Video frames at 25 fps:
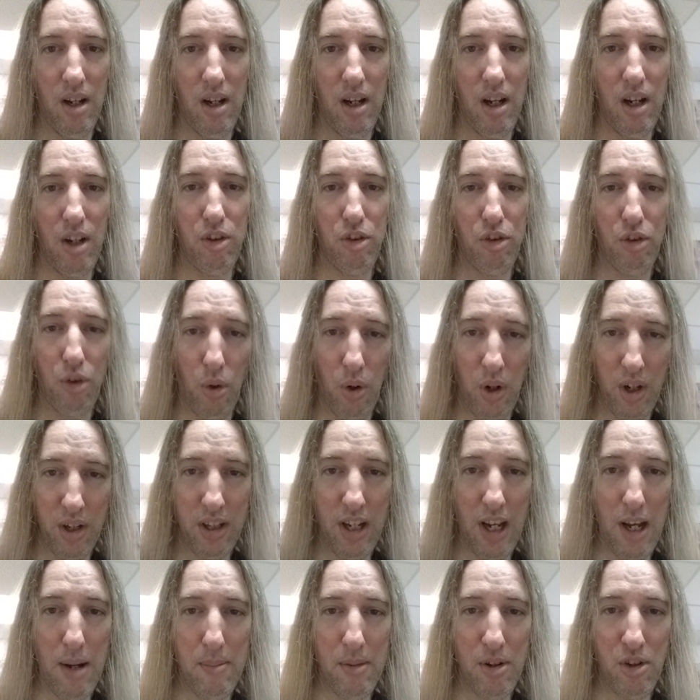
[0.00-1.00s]
and storing
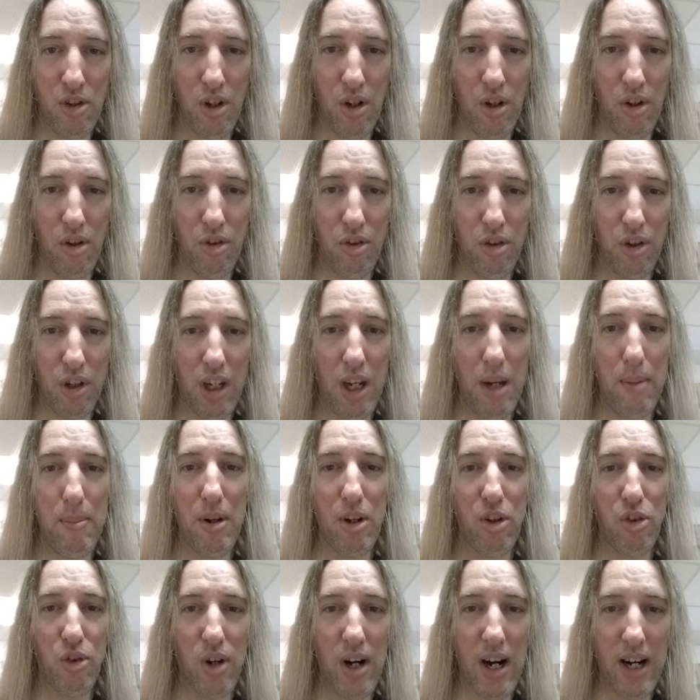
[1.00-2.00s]
damages and
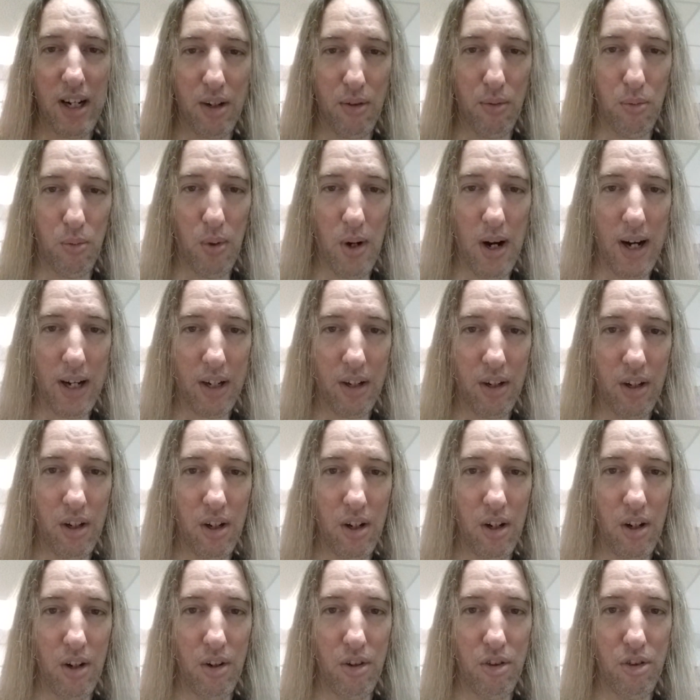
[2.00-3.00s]
keeping track of
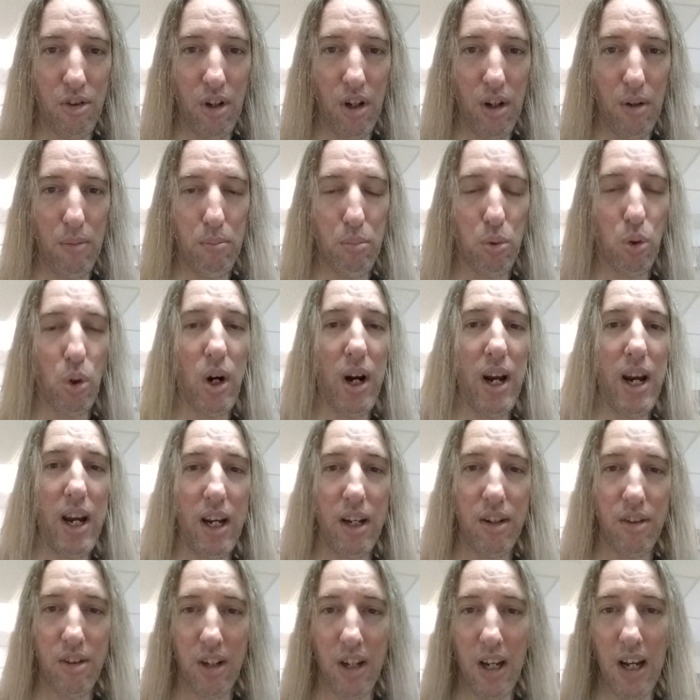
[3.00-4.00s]
records and
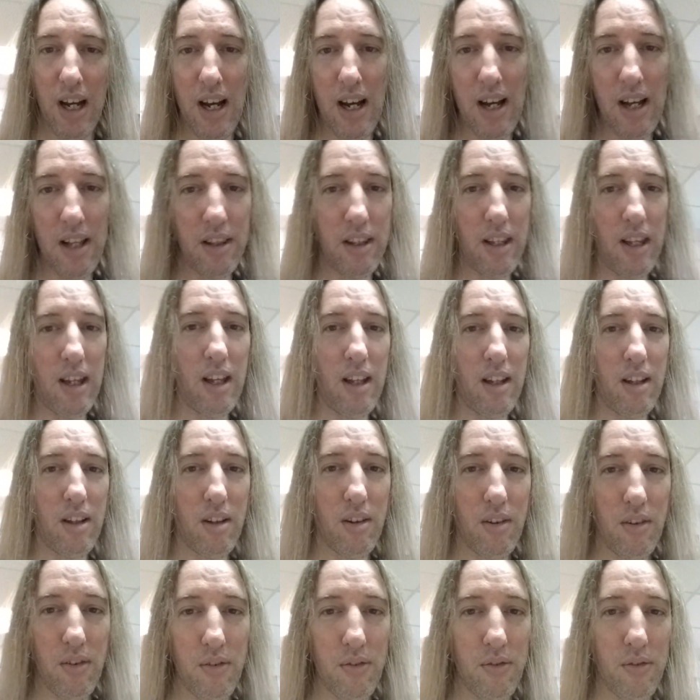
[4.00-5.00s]
praying to God that
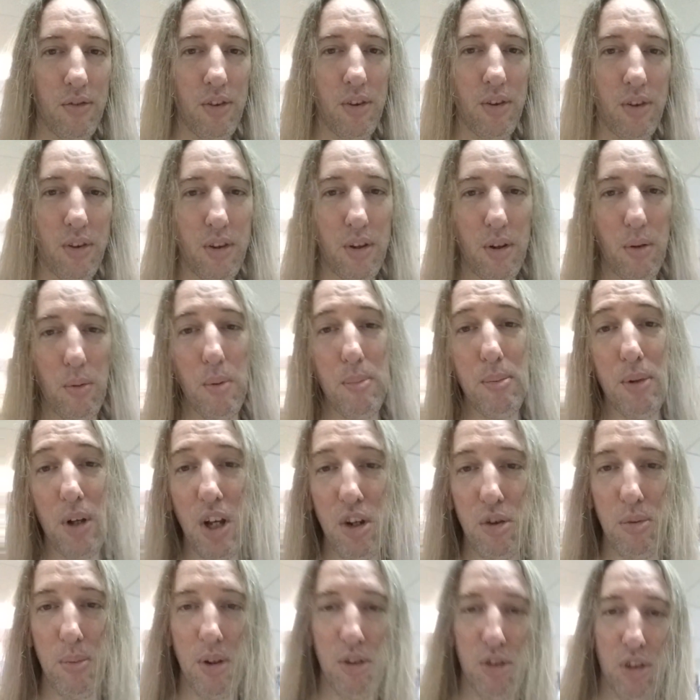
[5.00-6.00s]
the
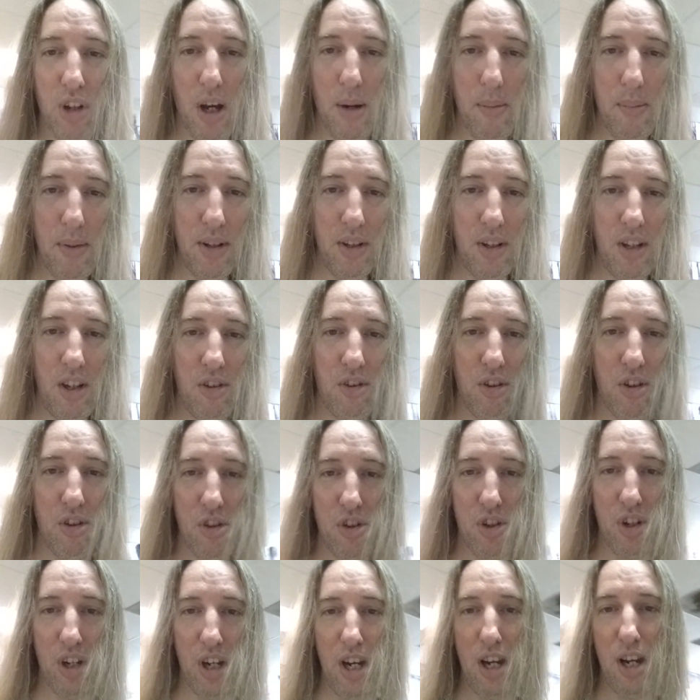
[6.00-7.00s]
replacements come in decent
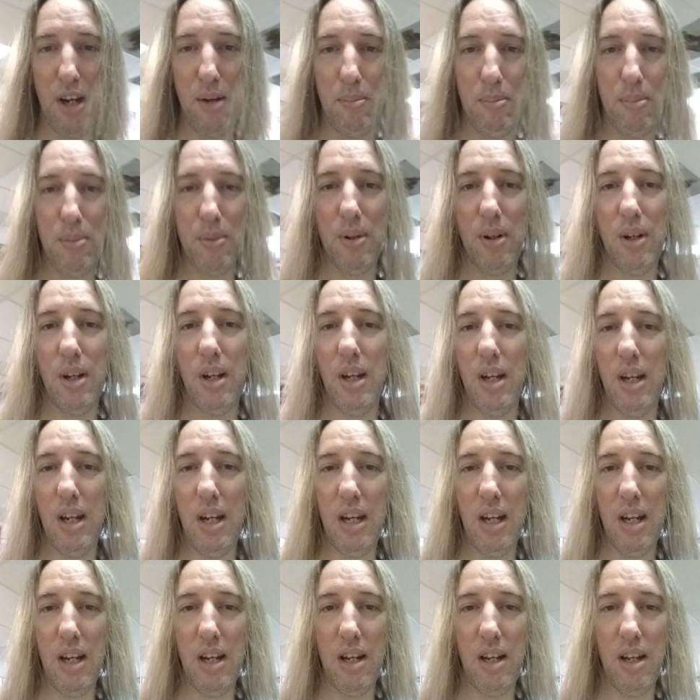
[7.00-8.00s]
shape
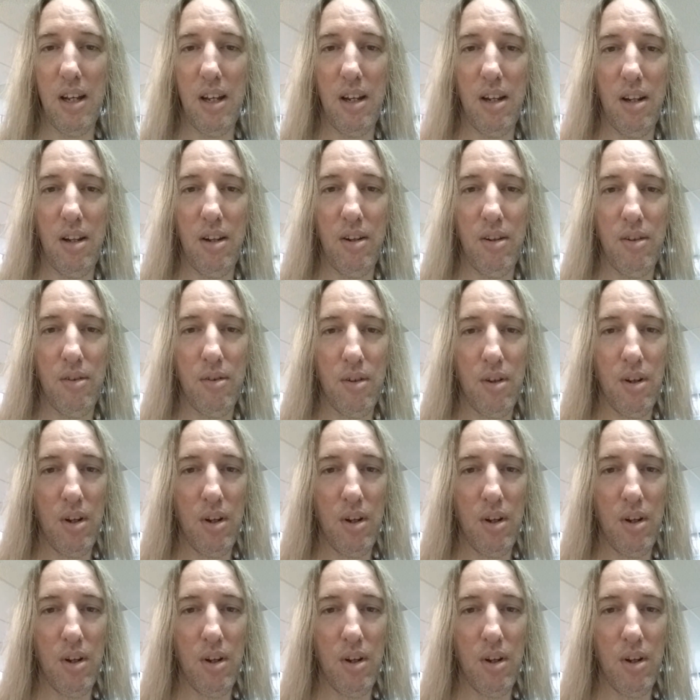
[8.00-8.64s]
and